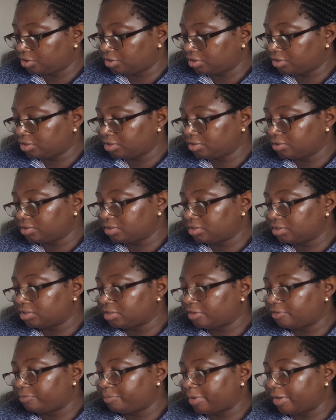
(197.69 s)
it heals
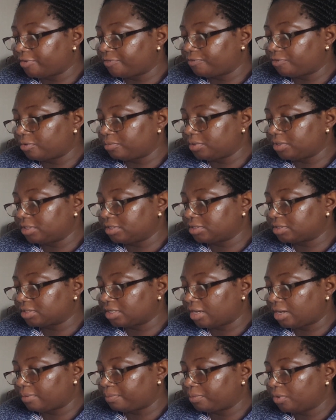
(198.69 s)
itself by forming a
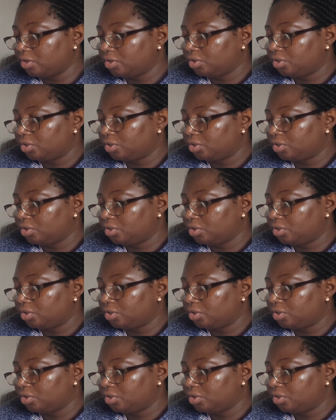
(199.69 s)
scab